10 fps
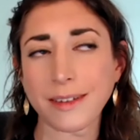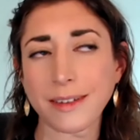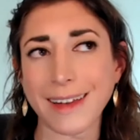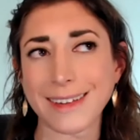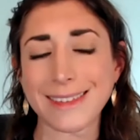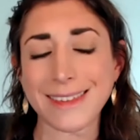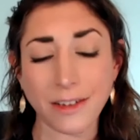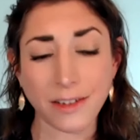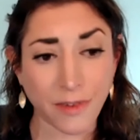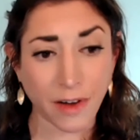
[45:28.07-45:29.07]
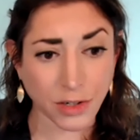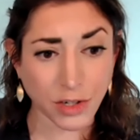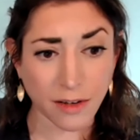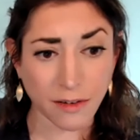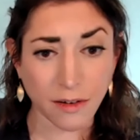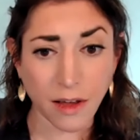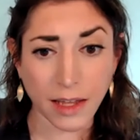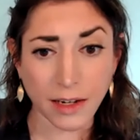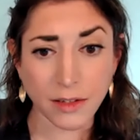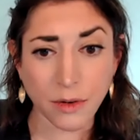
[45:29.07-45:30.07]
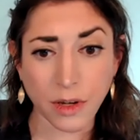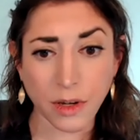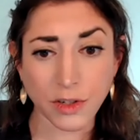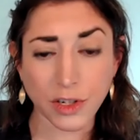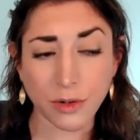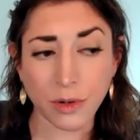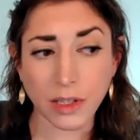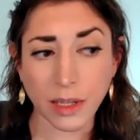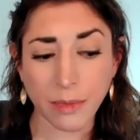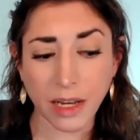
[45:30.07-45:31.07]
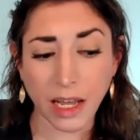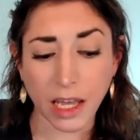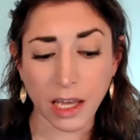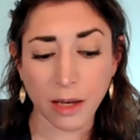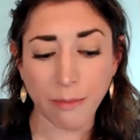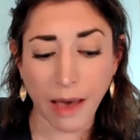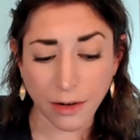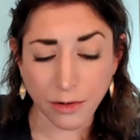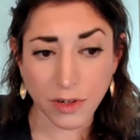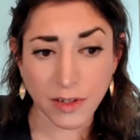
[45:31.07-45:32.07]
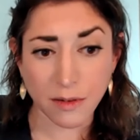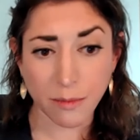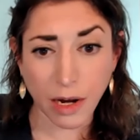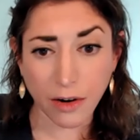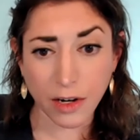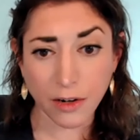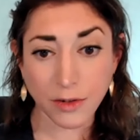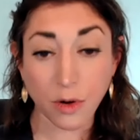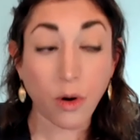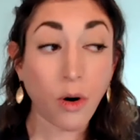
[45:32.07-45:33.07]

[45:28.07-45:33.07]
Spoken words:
got a sales function, and it's going to eliminate boundaries and barriers,